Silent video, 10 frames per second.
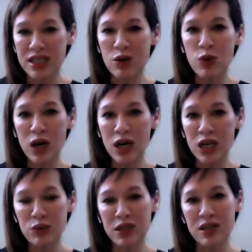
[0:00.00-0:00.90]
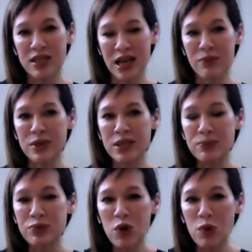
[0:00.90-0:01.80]
Now, why do we think this happens?
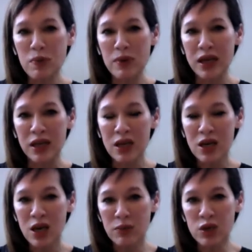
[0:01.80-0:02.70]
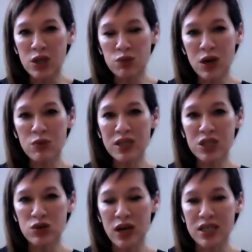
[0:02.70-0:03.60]
Probably because when
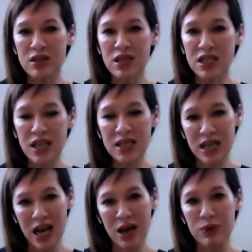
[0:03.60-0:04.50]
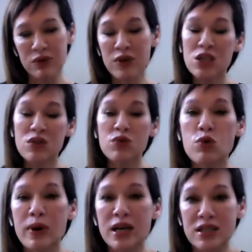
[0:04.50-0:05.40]
we're stressed, there's things that happen. First
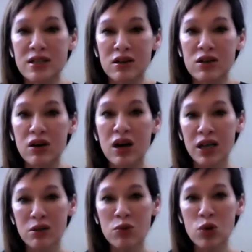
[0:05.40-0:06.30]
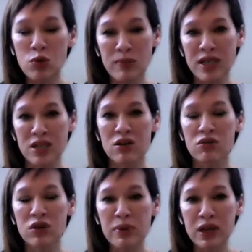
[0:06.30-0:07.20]
we might start crying more, we might start
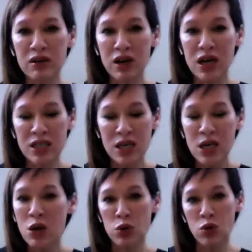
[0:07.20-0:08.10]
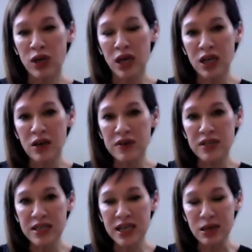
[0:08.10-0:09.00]
rubbing our eyes, we're not getting enough
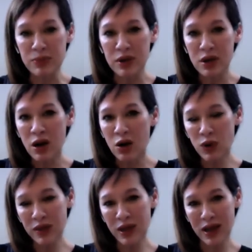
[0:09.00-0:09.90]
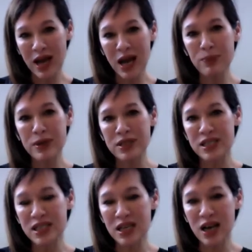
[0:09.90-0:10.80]
sleep. And when that
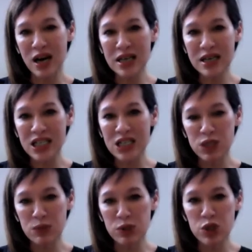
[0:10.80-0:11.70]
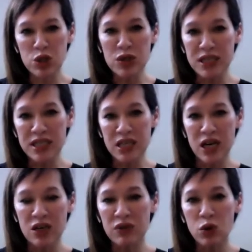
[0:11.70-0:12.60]
happens, the eyelids, which produce this
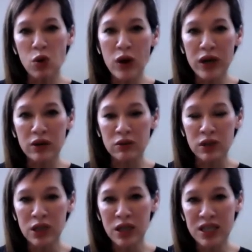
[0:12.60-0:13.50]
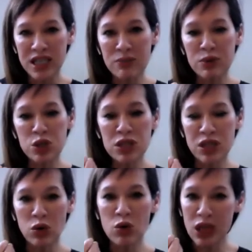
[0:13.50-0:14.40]
kind of an oil, instead of producing
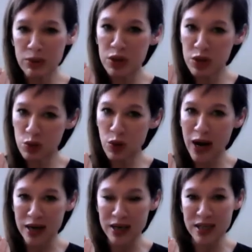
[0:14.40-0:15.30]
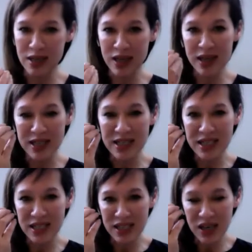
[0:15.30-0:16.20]
an oil, they produce a wax, and that gets
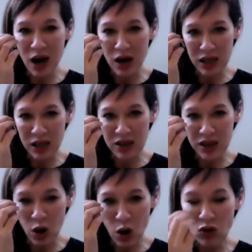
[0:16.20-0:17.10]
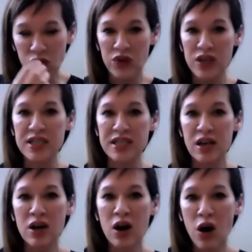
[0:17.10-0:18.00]
stuck at the orifice
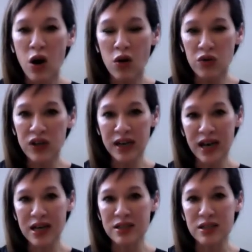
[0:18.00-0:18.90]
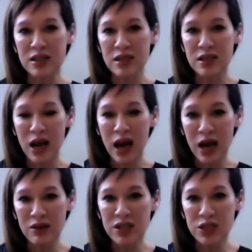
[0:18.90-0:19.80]
of the gland.
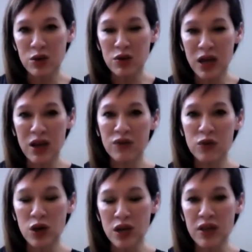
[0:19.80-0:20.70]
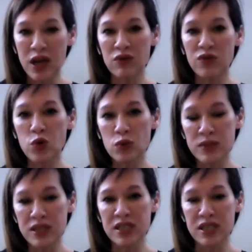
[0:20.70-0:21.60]
And so therefore it then
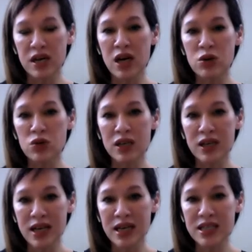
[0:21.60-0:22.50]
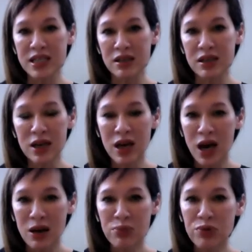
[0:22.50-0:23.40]
forms the stye or the chalazion.
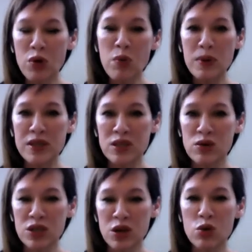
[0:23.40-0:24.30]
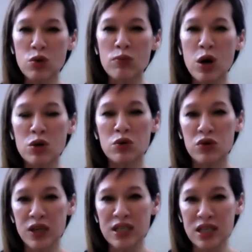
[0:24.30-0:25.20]
And probably there's also hormonal
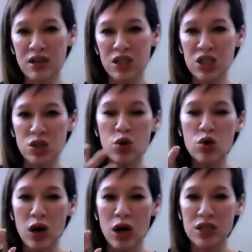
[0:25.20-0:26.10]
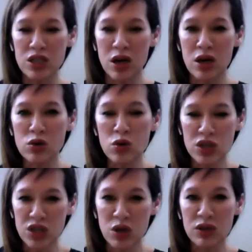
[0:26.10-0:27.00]
things in us, our
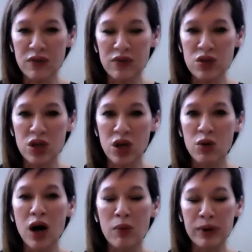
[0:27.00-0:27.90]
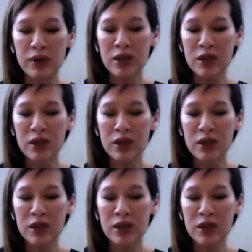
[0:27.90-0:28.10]
cortisol levels go up.